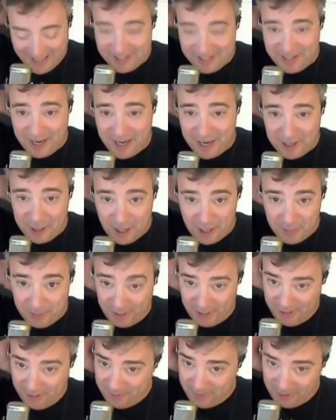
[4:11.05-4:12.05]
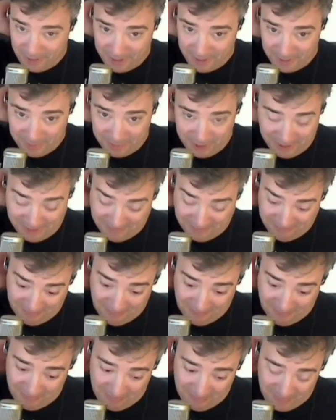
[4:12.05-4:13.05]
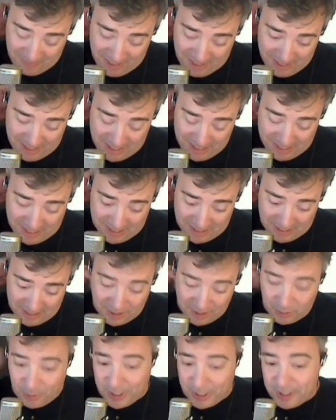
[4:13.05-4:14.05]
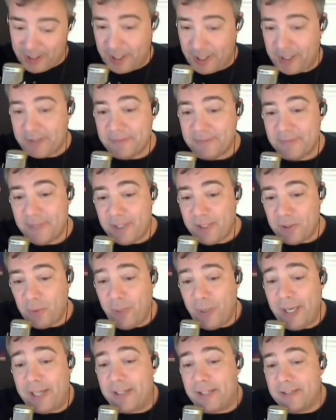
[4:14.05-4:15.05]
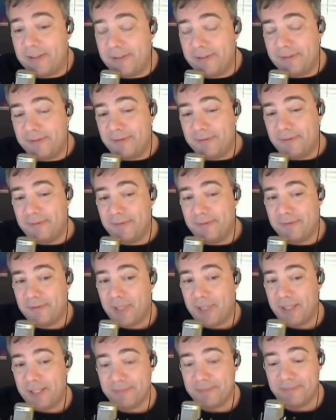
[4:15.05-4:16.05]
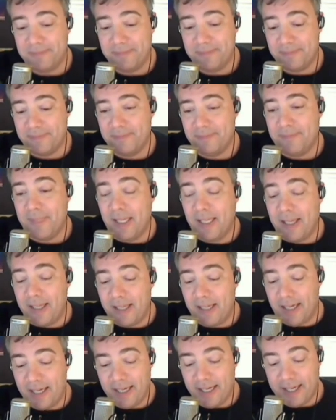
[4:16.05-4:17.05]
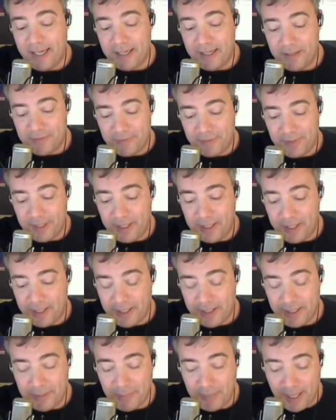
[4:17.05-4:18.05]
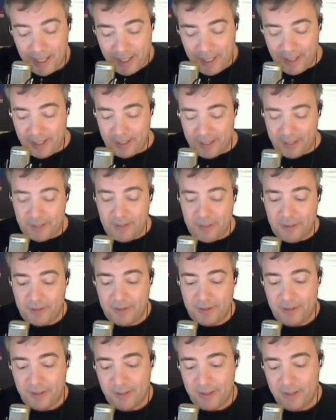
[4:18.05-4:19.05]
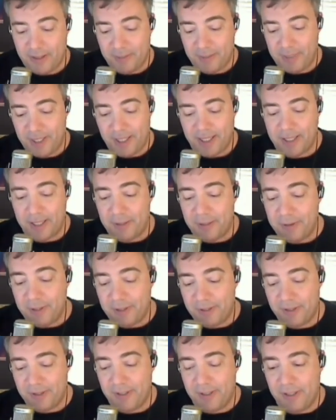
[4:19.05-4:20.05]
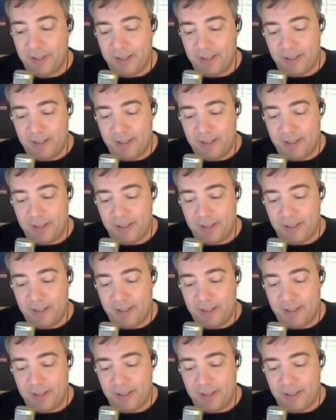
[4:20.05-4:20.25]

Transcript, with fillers: this is high comedy when you think about it. Uh, it's a week later. It's a week, right? I have in my hands, let me count,